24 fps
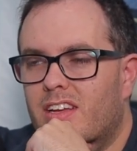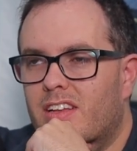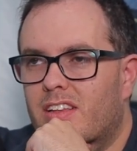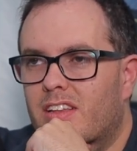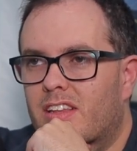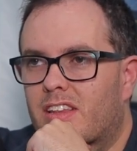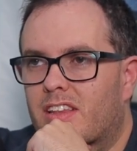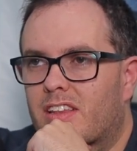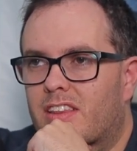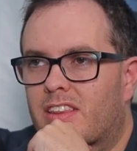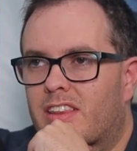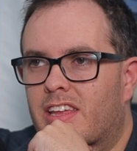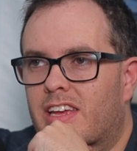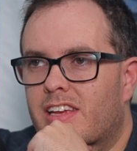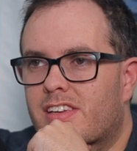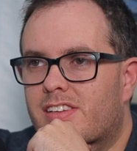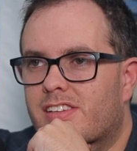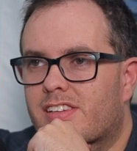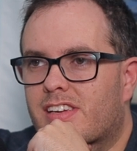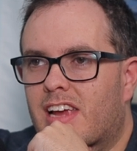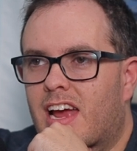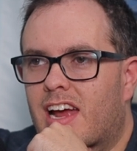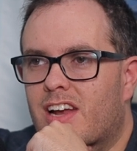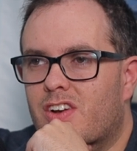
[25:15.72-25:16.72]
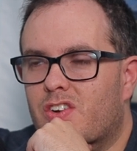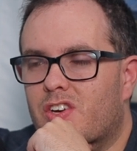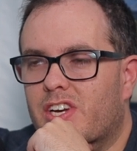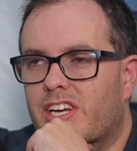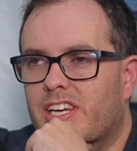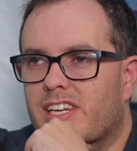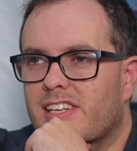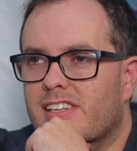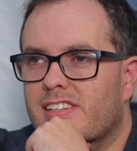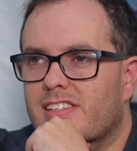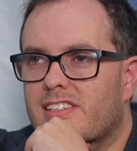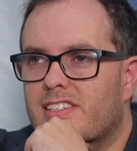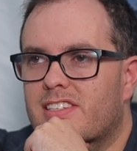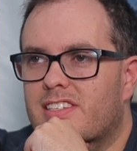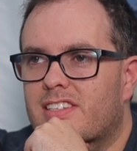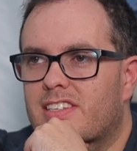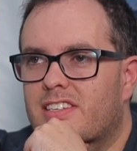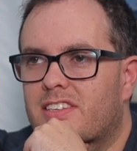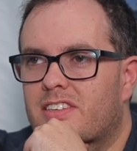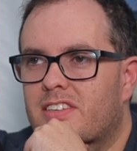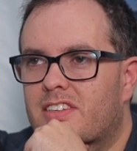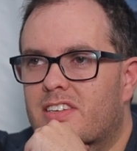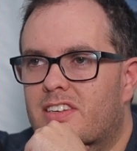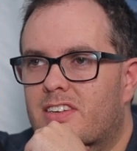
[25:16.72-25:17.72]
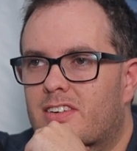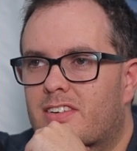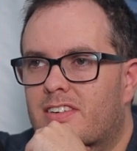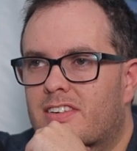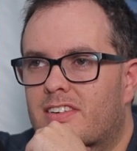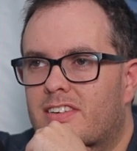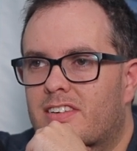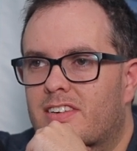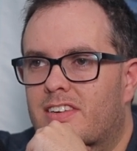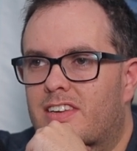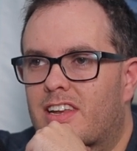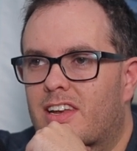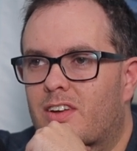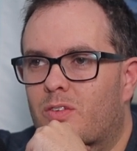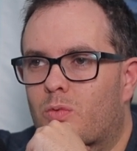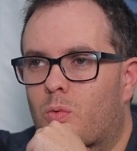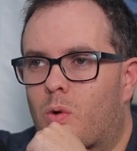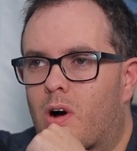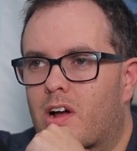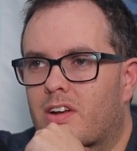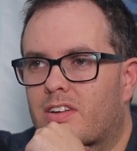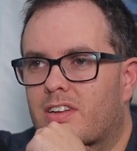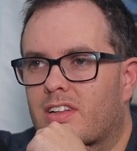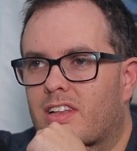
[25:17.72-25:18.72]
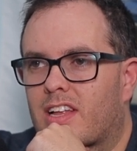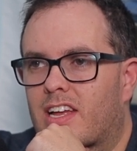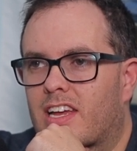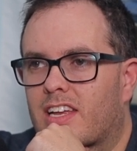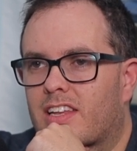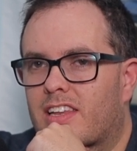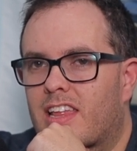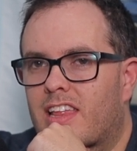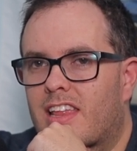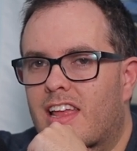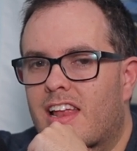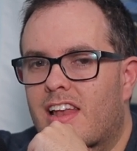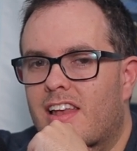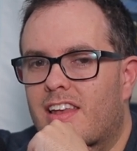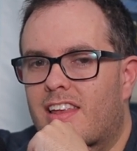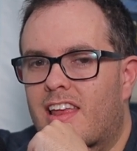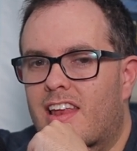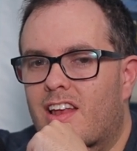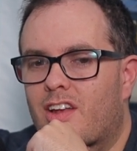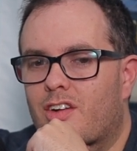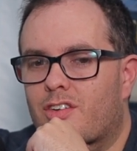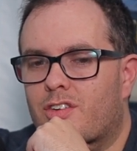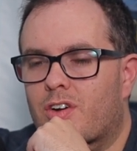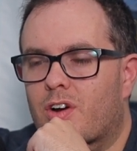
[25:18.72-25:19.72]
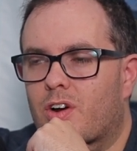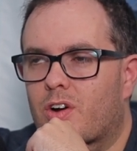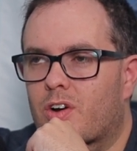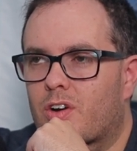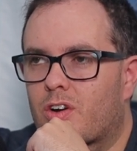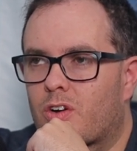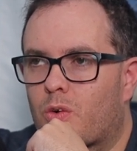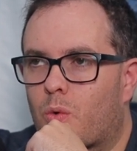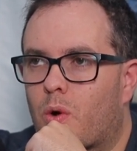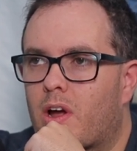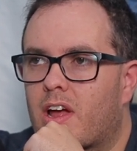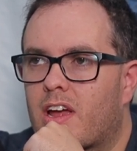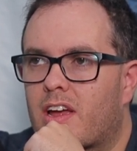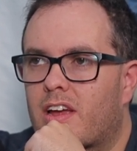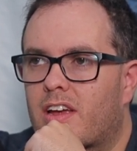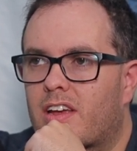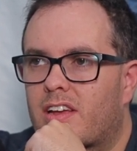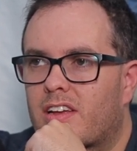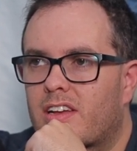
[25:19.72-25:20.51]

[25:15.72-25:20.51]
these Scadrians didn't want to they didn't turn away